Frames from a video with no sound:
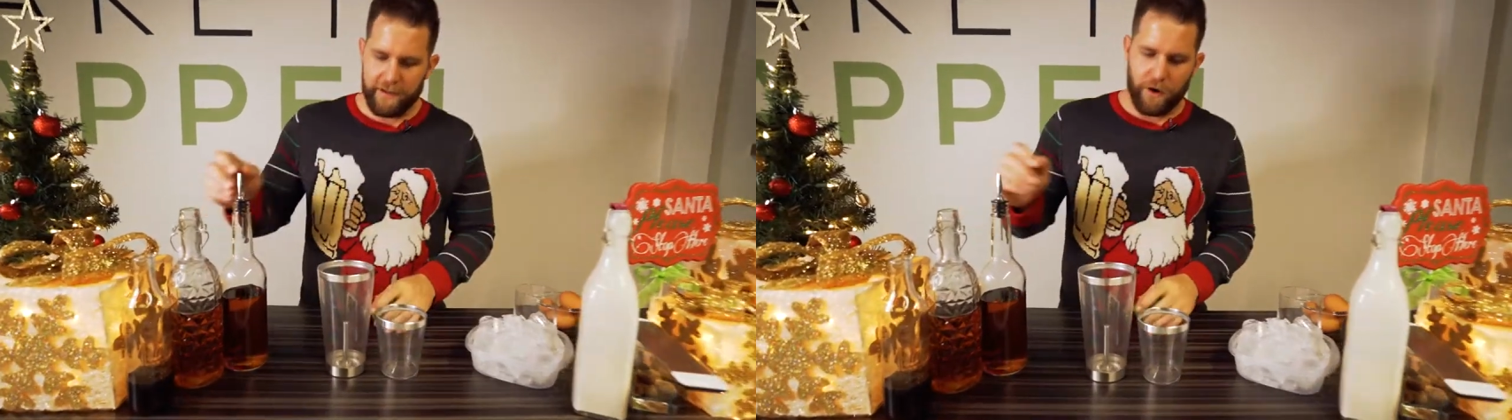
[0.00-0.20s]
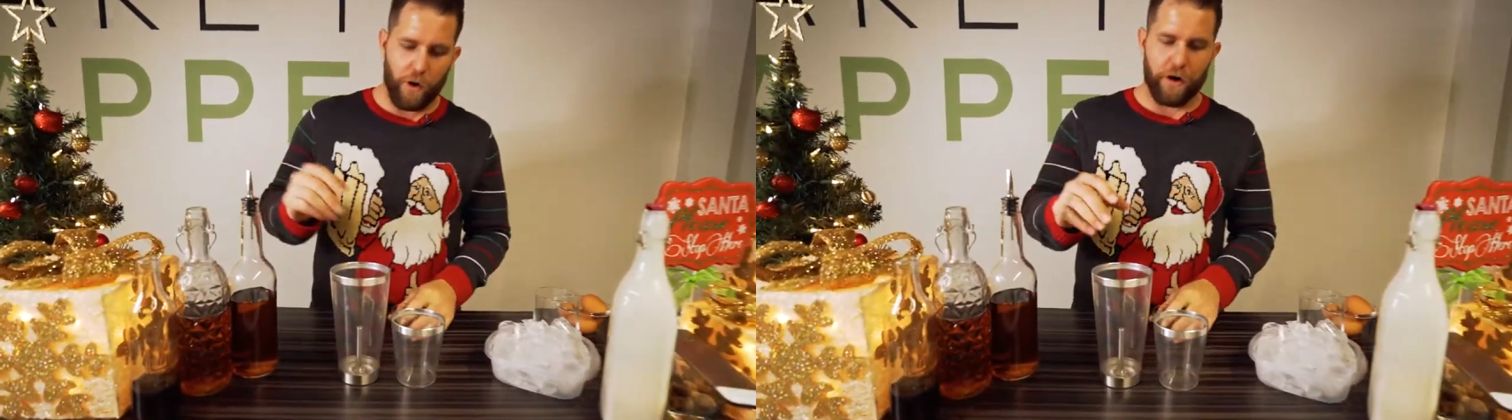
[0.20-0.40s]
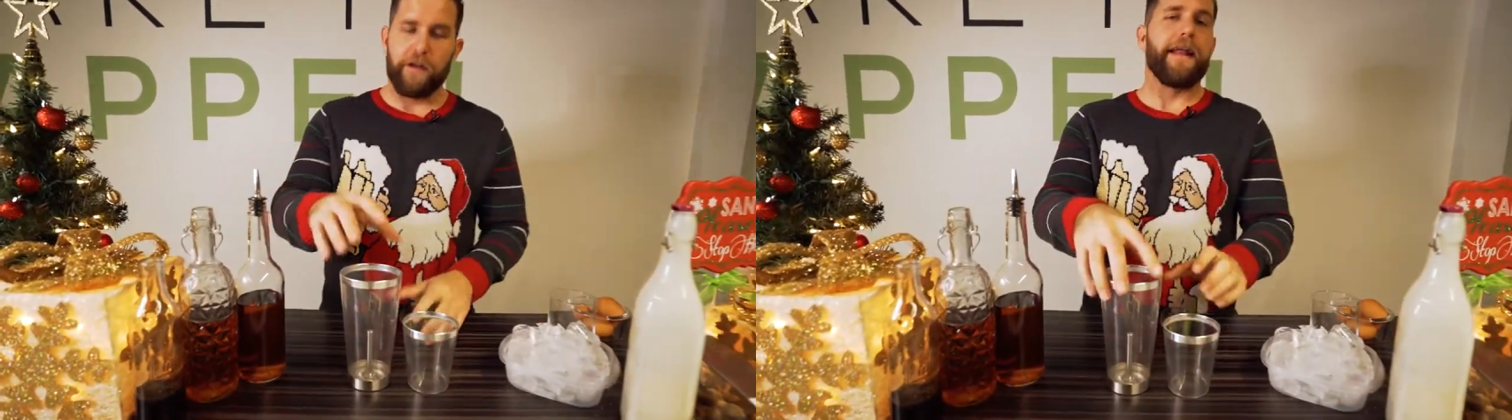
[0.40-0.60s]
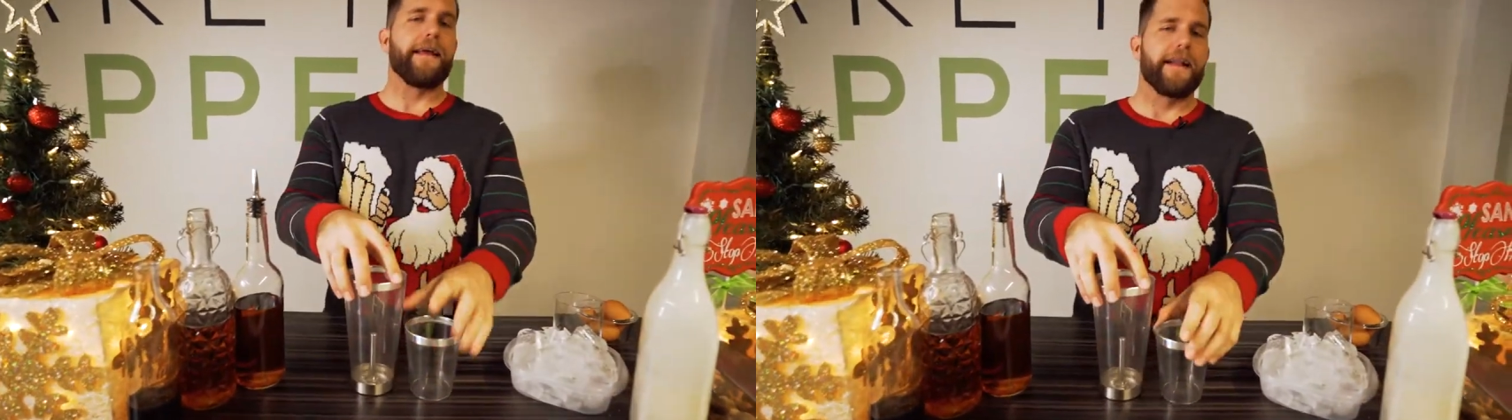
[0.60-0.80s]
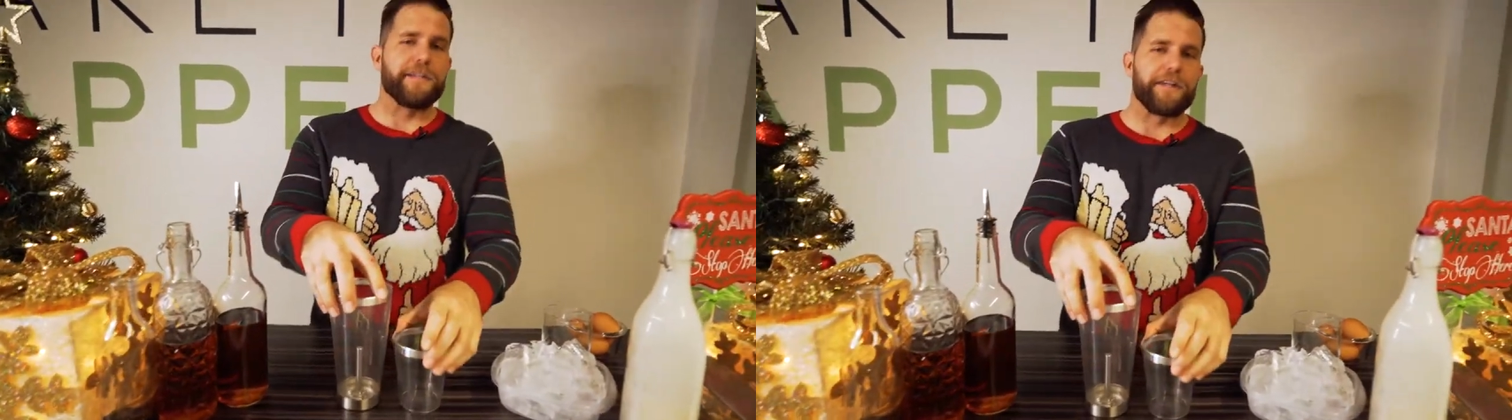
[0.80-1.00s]
or any
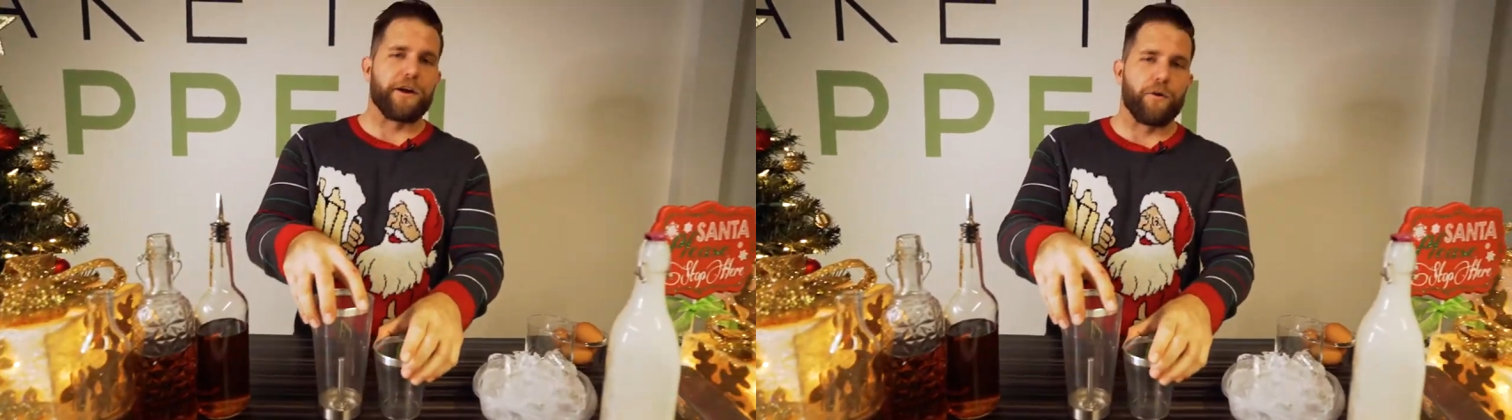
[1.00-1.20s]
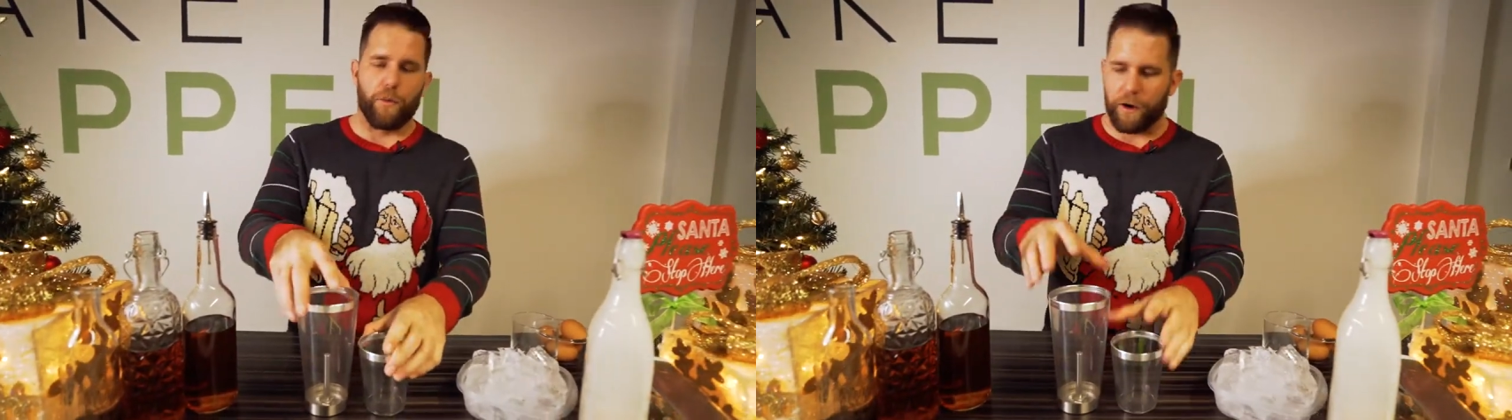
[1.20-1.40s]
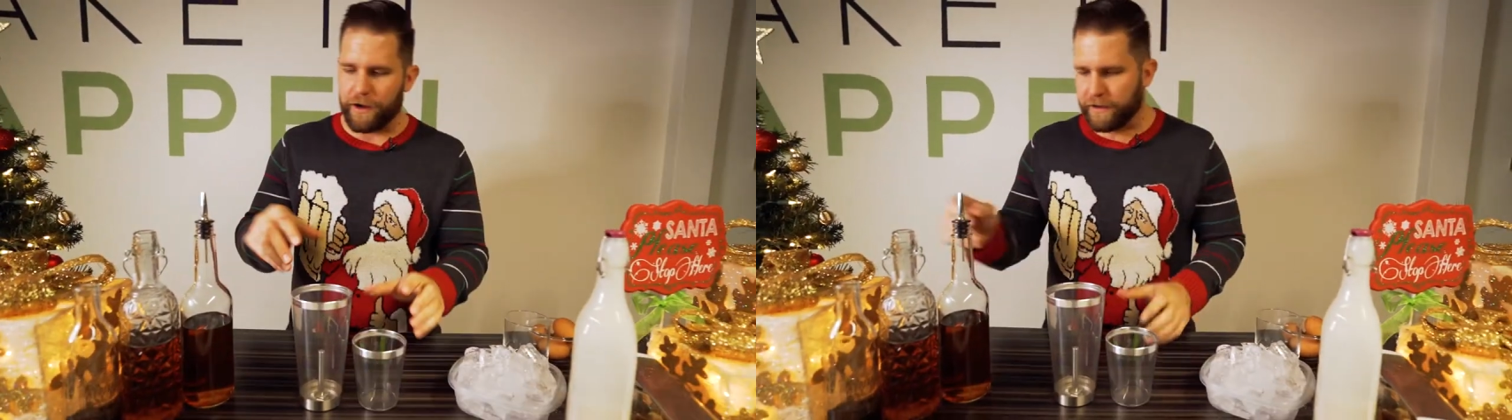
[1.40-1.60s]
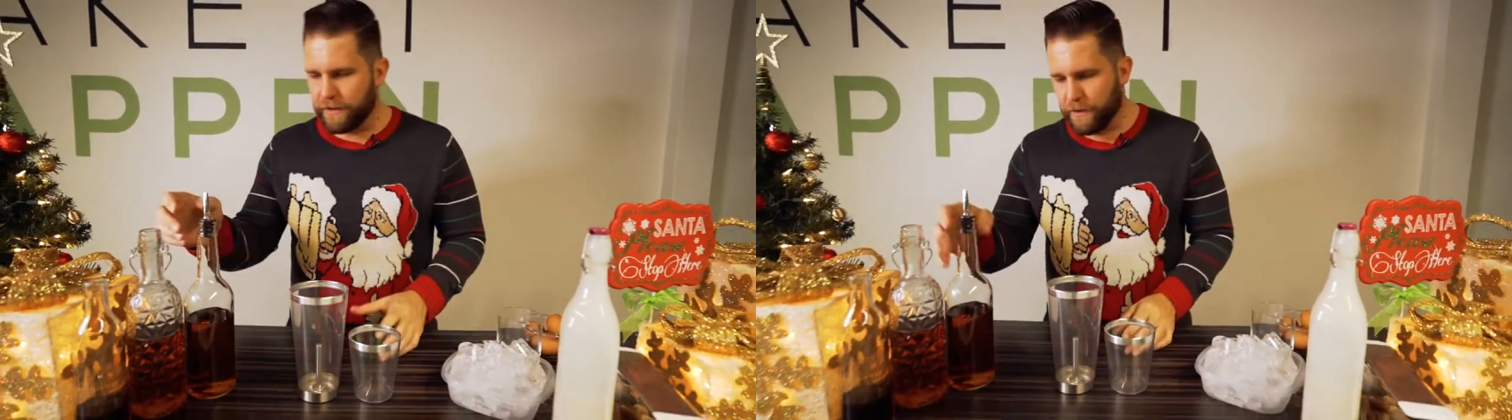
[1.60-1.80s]
kind of shaker will work.